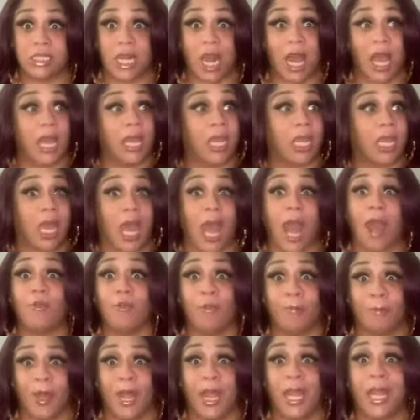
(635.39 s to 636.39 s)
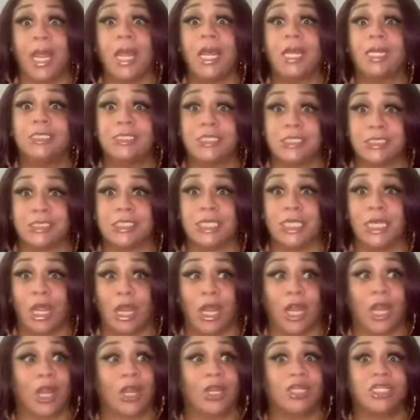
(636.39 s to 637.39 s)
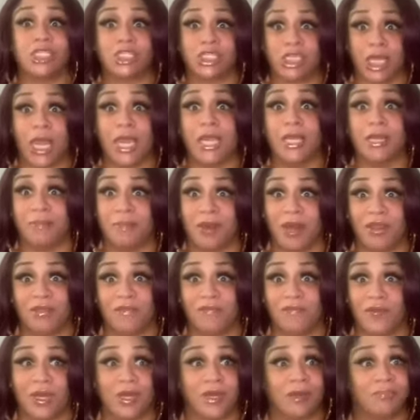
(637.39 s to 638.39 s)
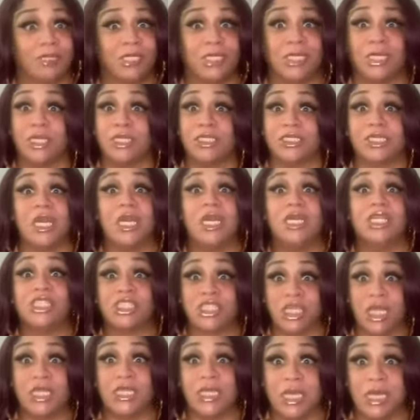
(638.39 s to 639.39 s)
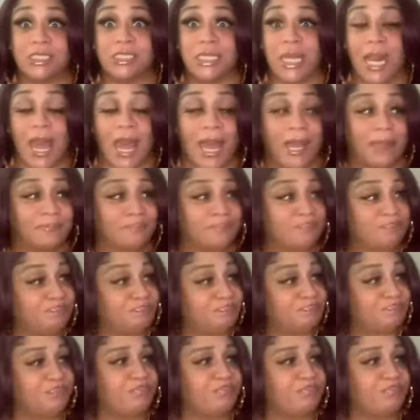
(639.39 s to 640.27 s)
Like, I would pay to see her shade a motherfucker, because she does a lot.